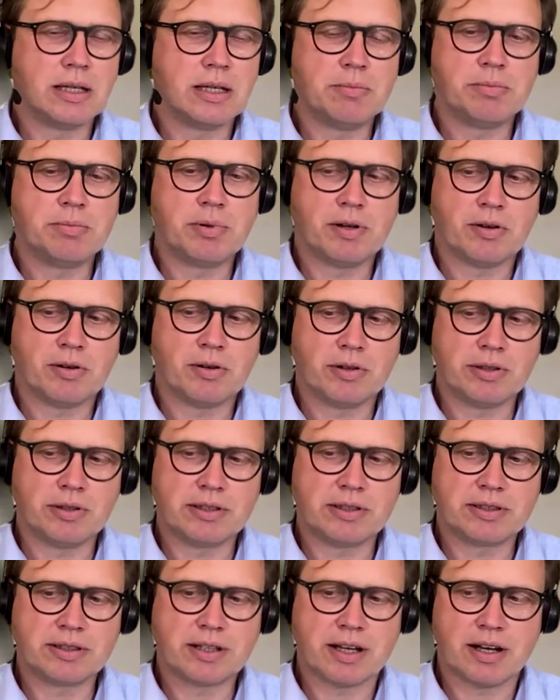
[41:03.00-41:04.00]
keep all
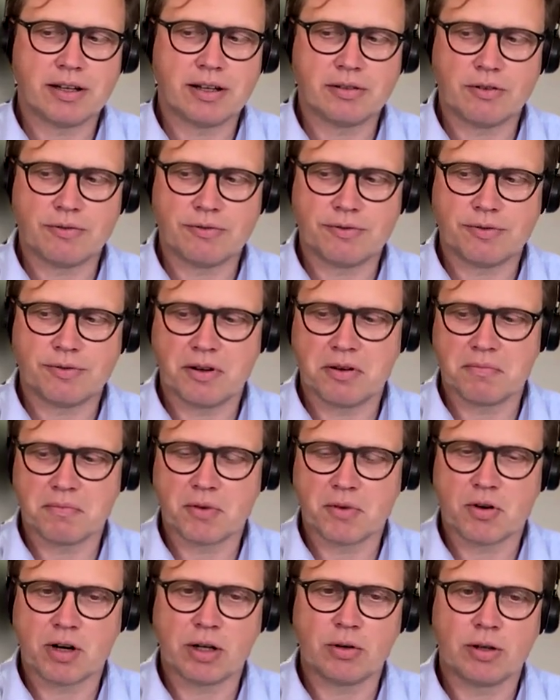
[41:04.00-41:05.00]
this kind of
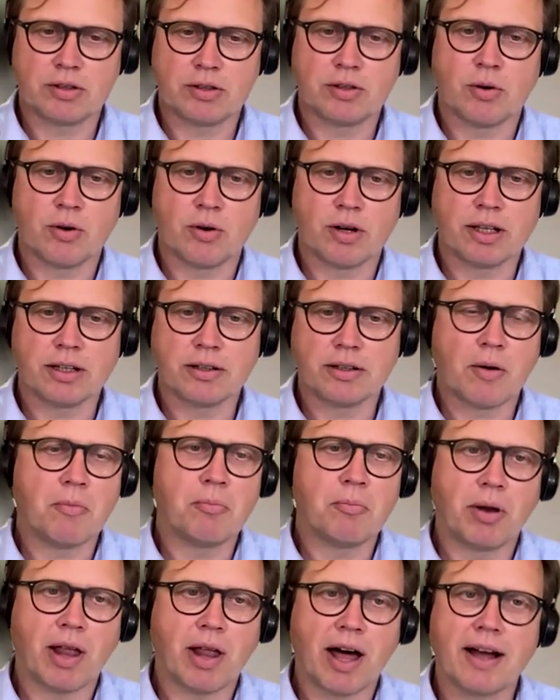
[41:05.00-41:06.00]
regulatory
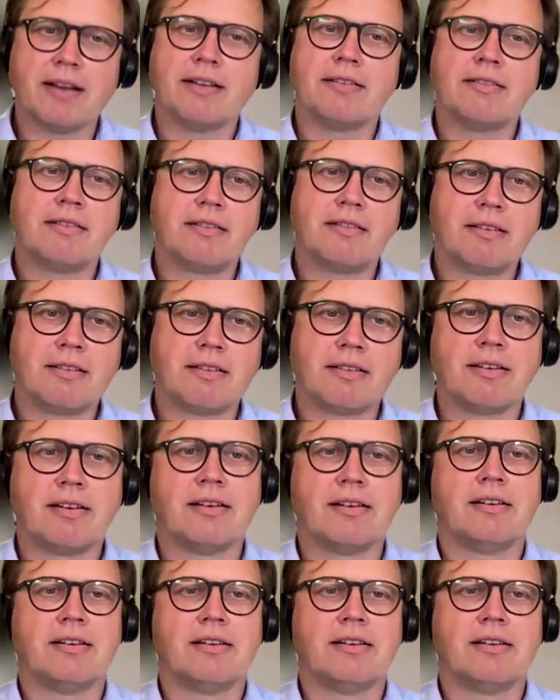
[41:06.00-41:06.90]
compliance